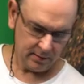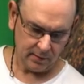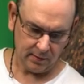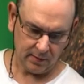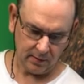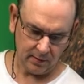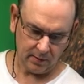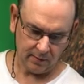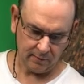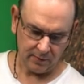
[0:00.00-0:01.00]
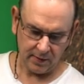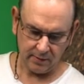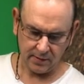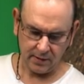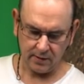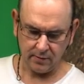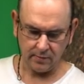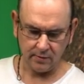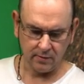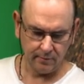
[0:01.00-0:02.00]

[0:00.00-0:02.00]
And then um, for outside use,